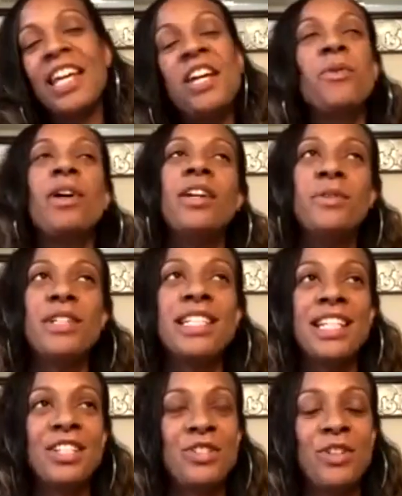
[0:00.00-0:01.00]
Well, I don't want to say
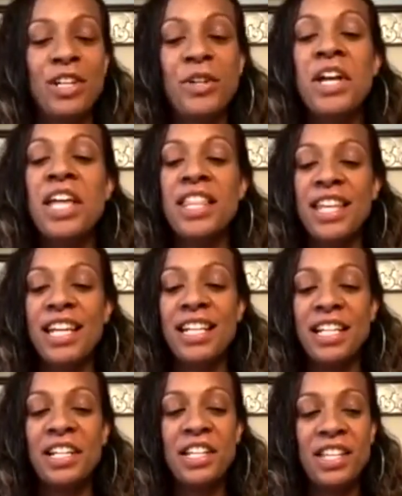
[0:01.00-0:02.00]
struggle. They
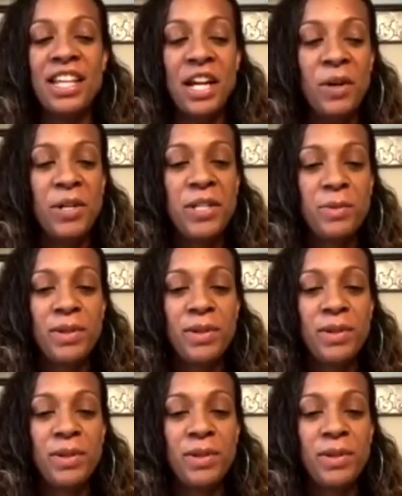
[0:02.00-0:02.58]
they always